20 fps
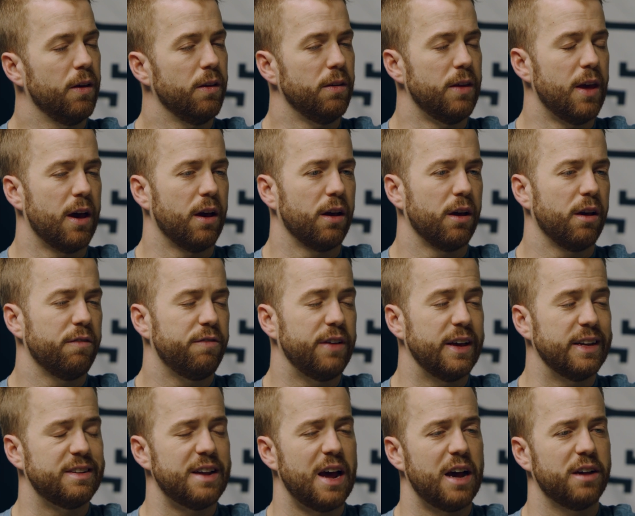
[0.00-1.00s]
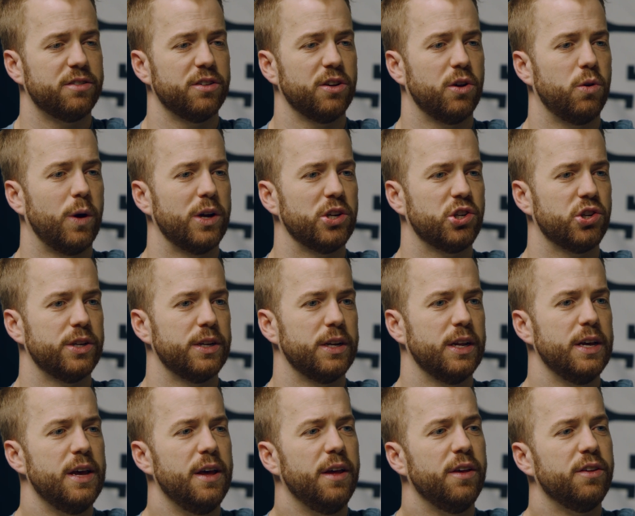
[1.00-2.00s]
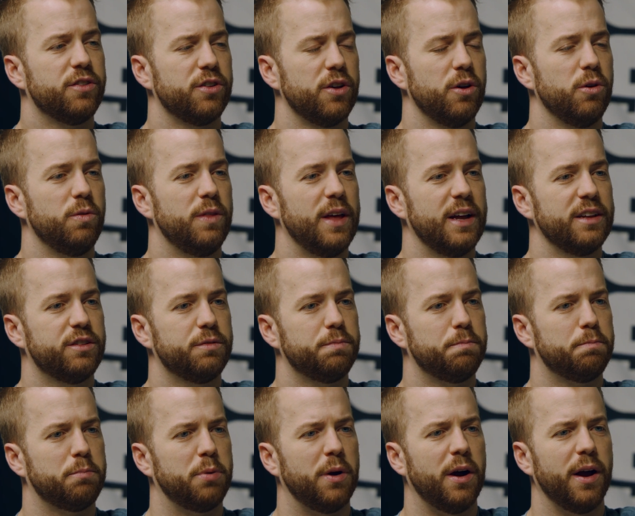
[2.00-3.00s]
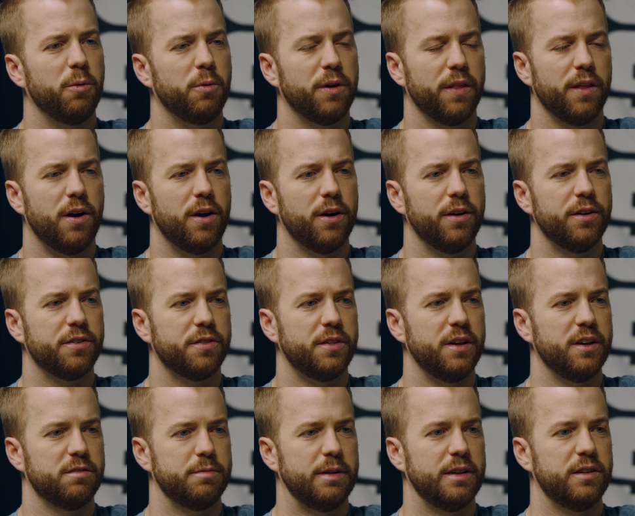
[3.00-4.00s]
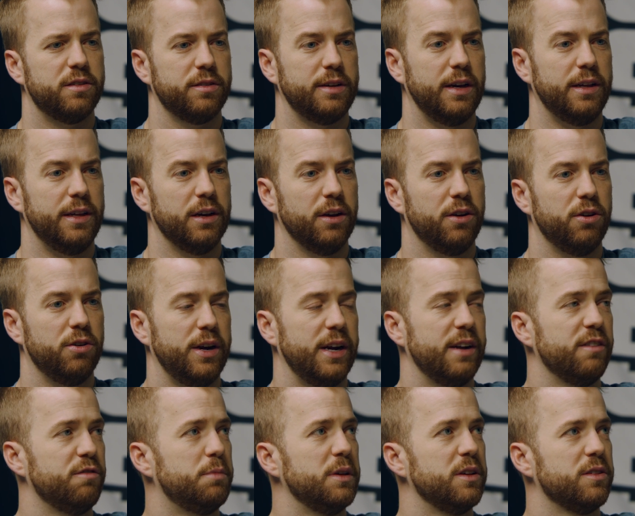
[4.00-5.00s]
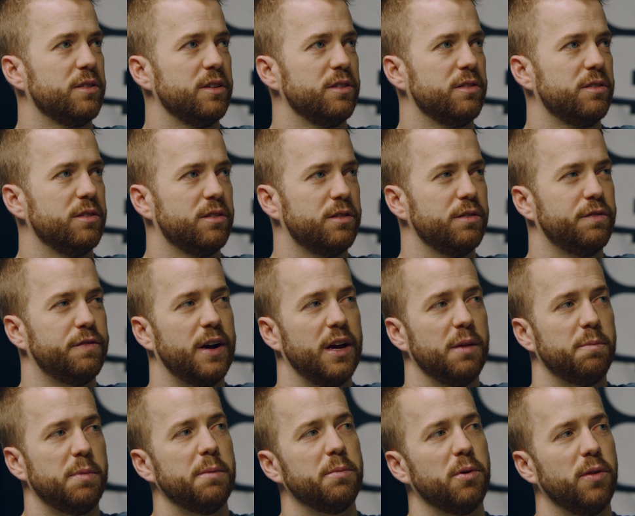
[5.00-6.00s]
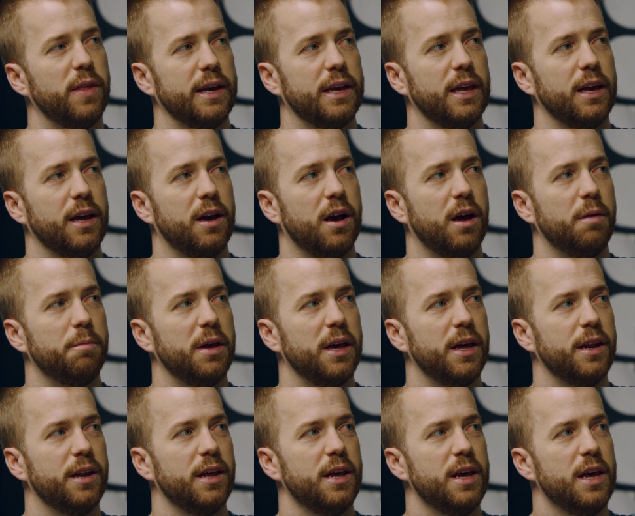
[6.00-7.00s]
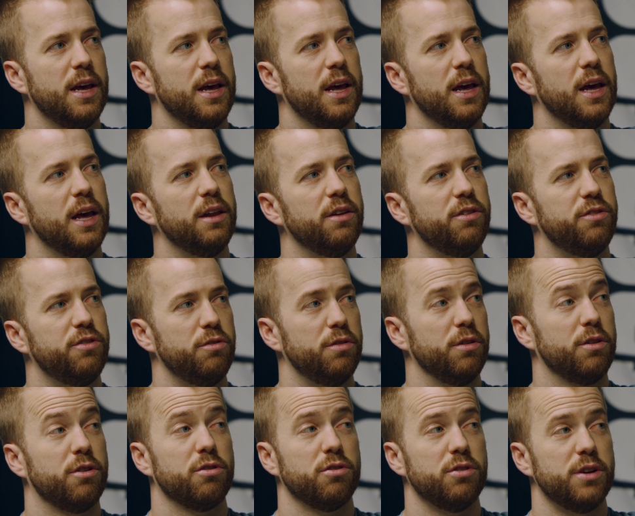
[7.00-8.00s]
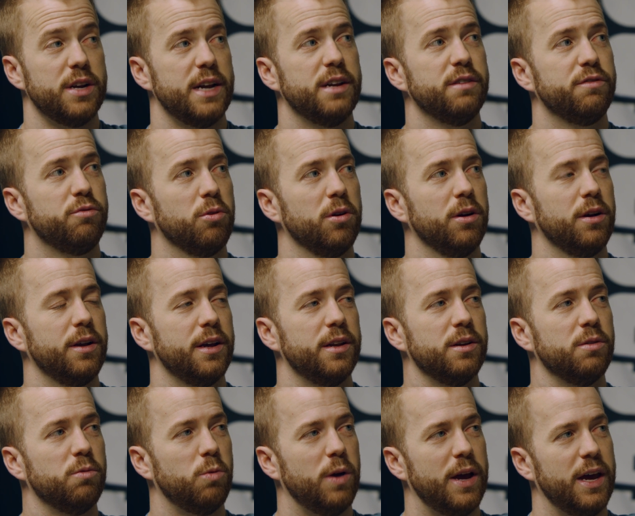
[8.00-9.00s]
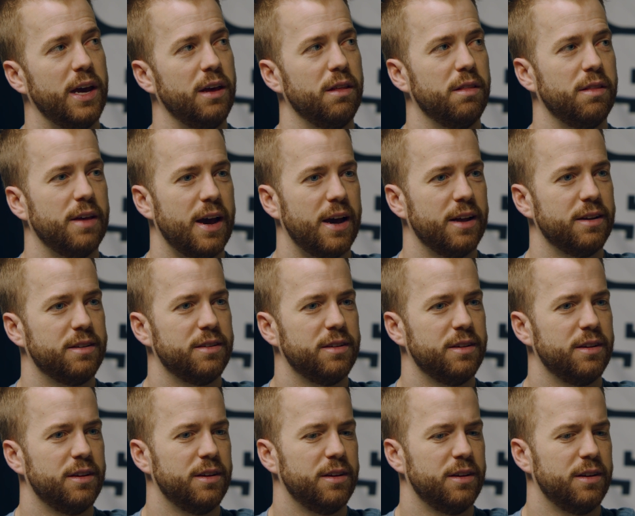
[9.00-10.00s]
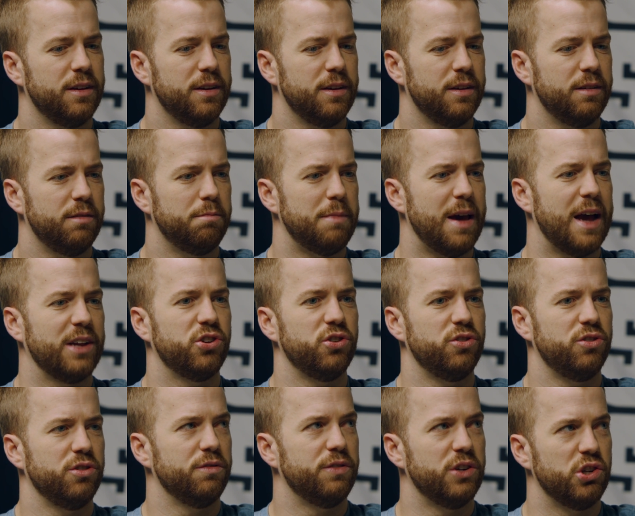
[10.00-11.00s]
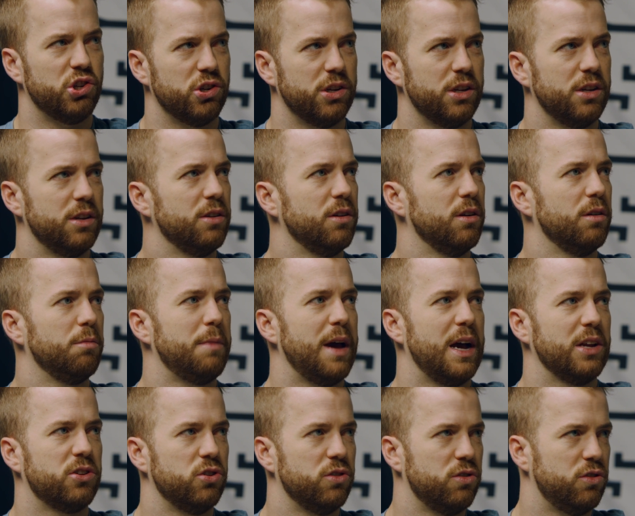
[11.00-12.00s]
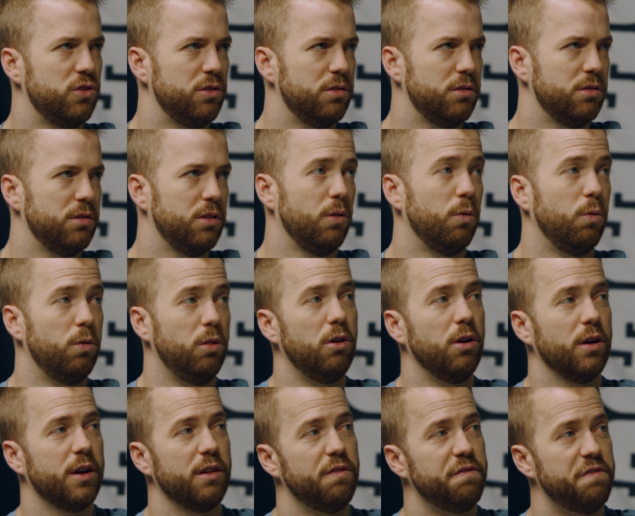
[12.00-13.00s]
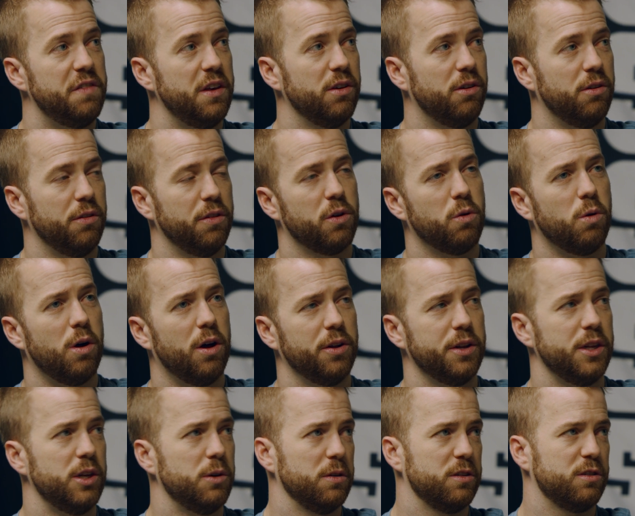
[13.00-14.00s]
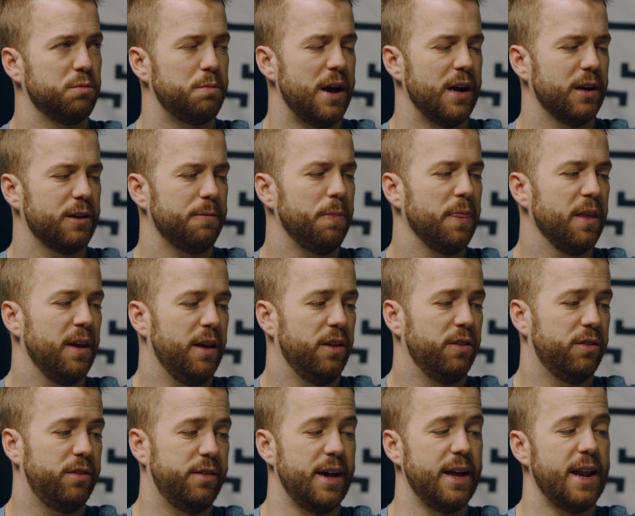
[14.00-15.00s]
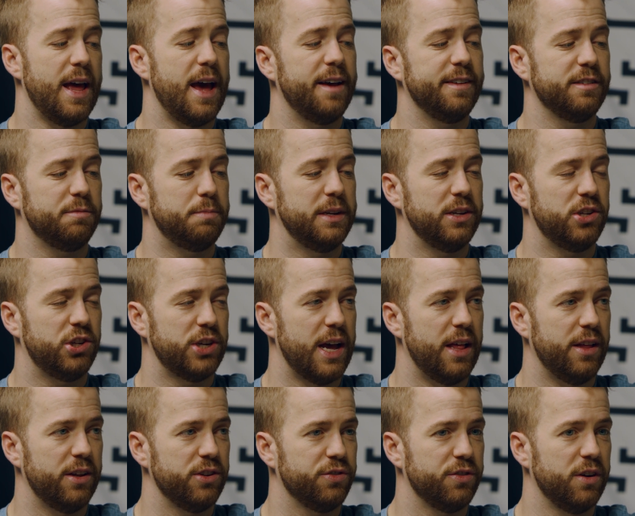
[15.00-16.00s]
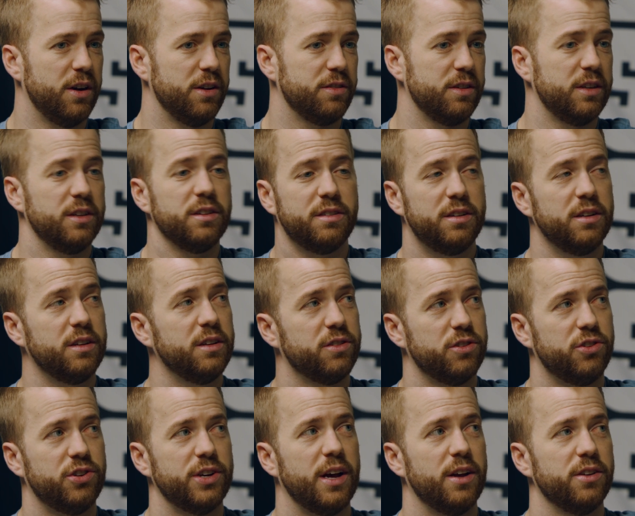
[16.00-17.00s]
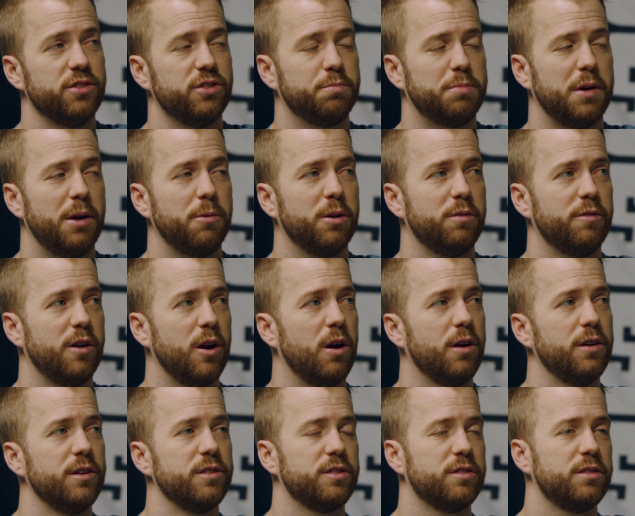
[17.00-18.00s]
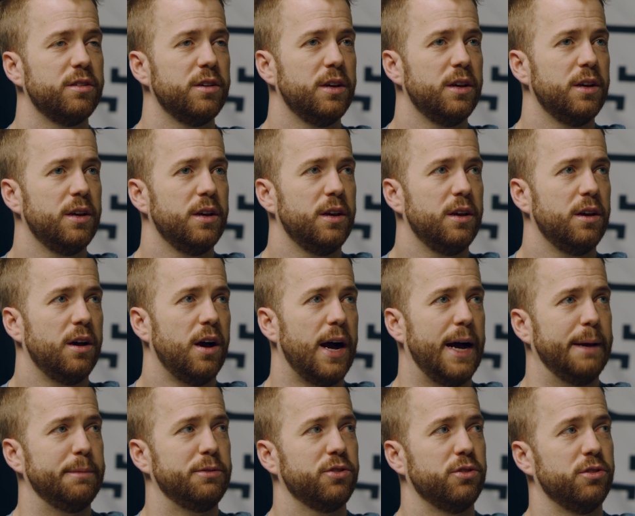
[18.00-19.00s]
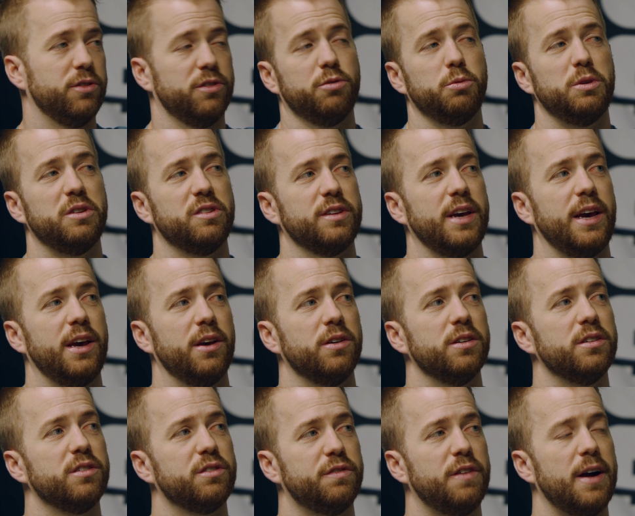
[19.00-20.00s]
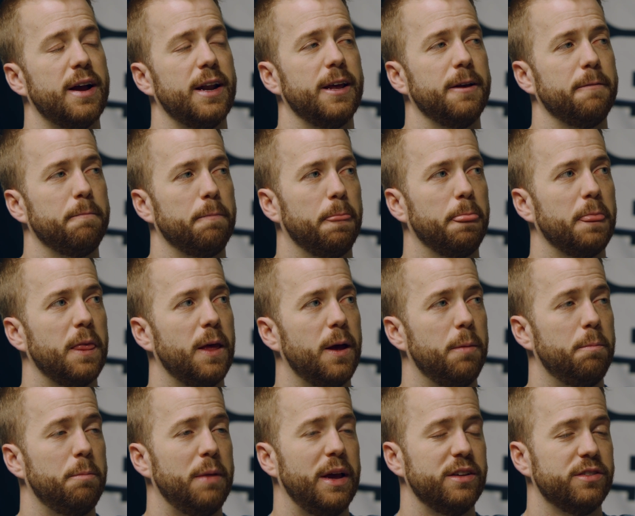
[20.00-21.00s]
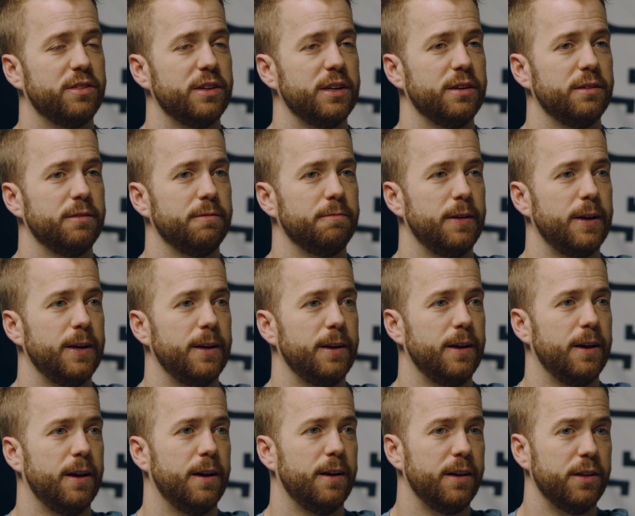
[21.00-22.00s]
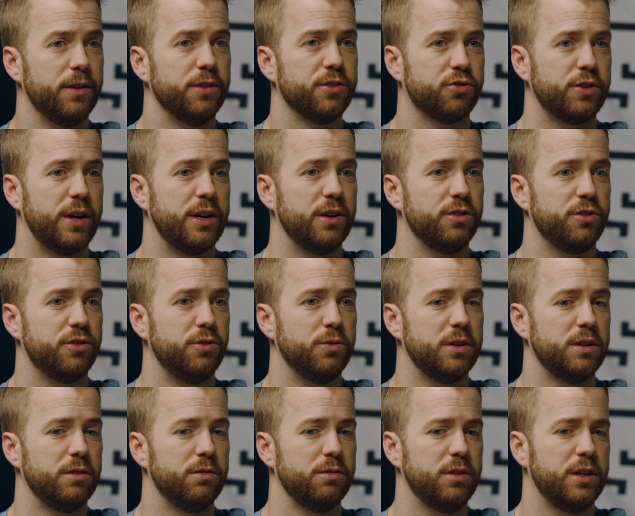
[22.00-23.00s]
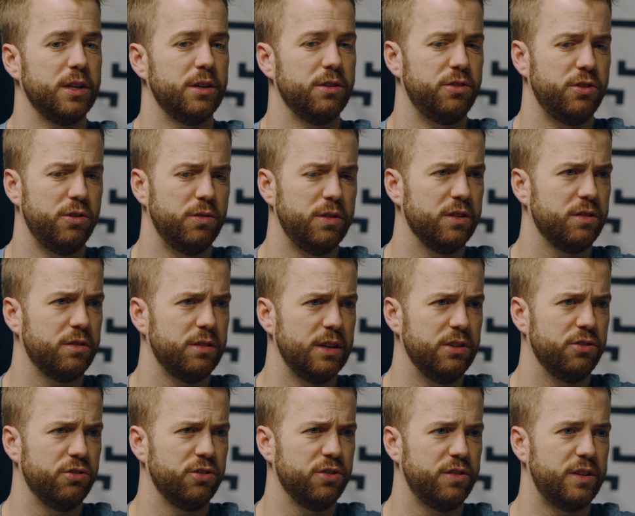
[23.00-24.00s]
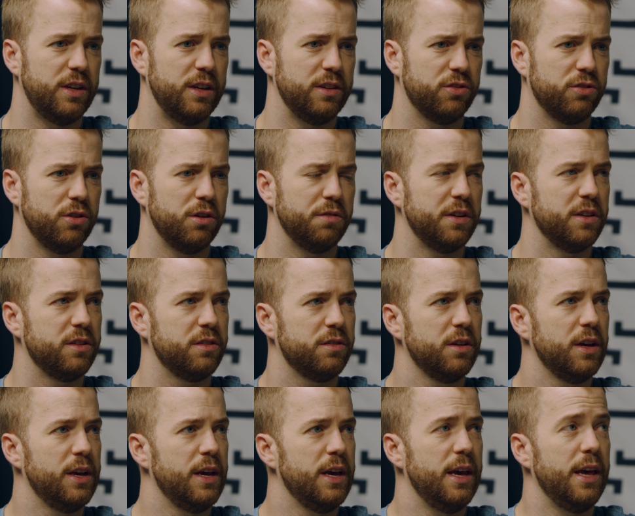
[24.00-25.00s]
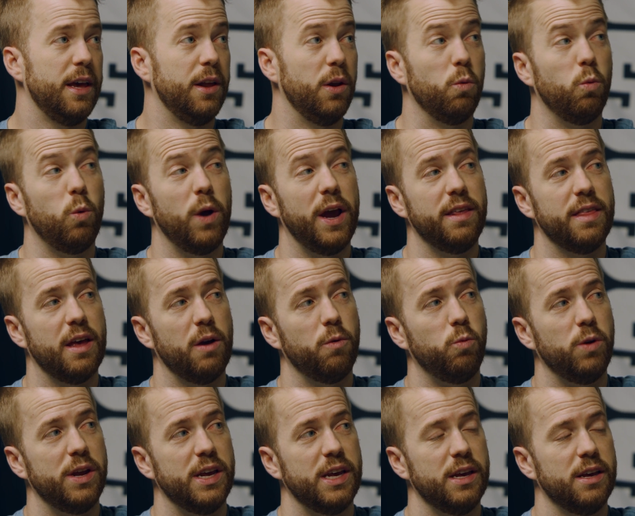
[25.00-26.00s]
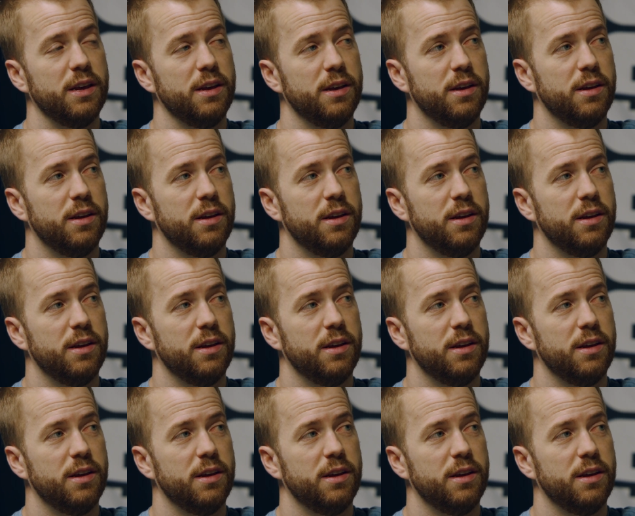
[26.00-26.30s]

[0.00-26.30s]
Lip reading: Yeah, fantastic question. So that's probably one of the hardest things about scaling a creative business is to find people that can come in and do the creative work in a way that matches your vision or matches the look and feel, the quality expect. So that has been a challenge for us, and it still is a challenge. It's probably one of our hardest obstacles as we scale is finding amazing illustrators who can do this interesting service in a way that we